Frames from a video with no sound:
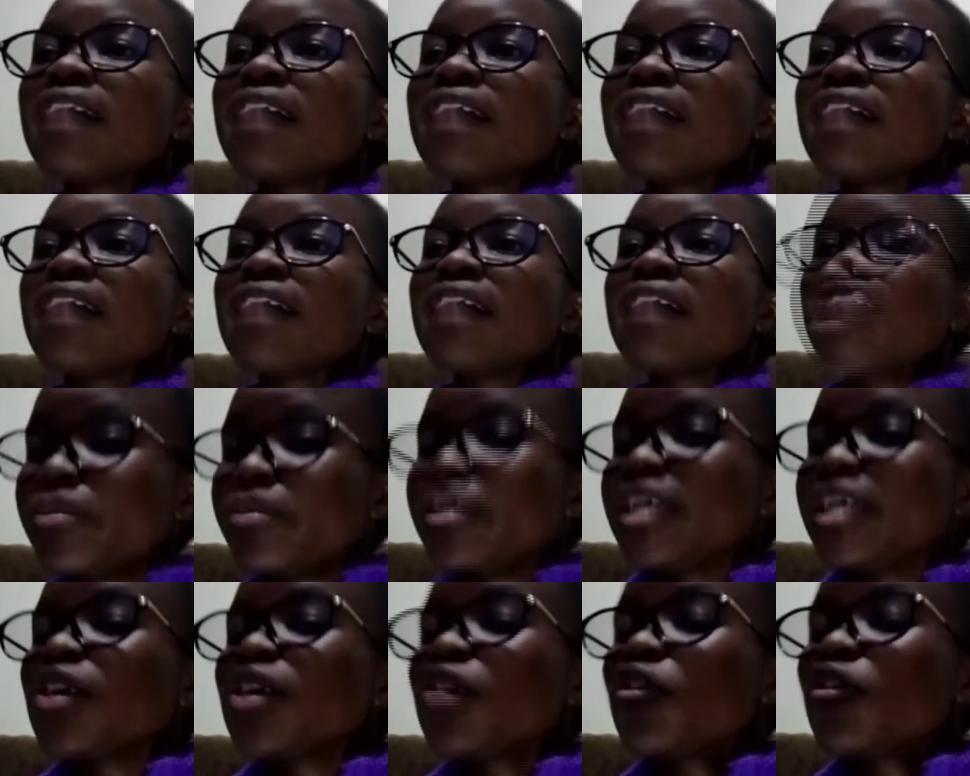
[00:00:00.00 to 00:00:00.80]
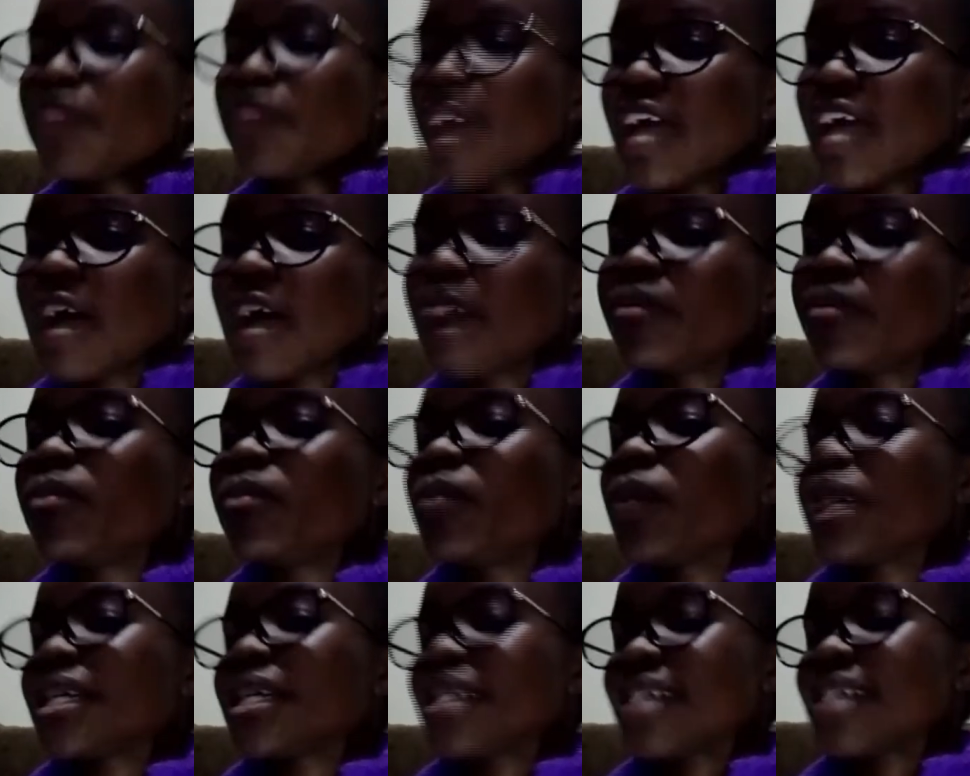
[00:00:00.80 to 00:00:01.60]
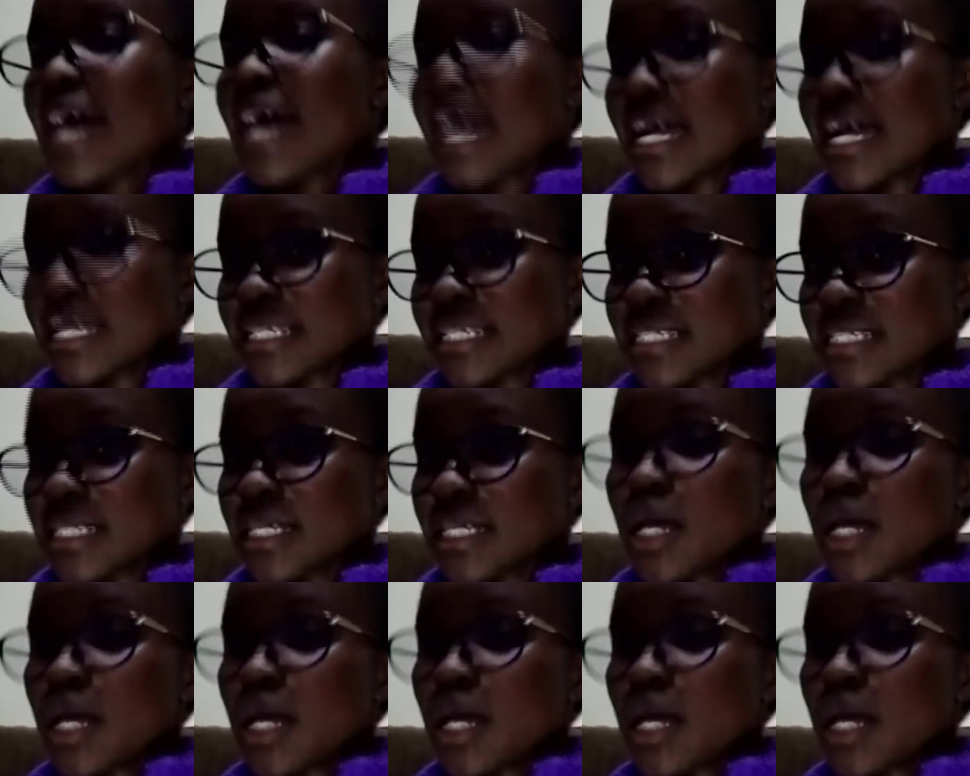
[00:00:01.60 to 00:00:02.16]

well-being of young people at heart.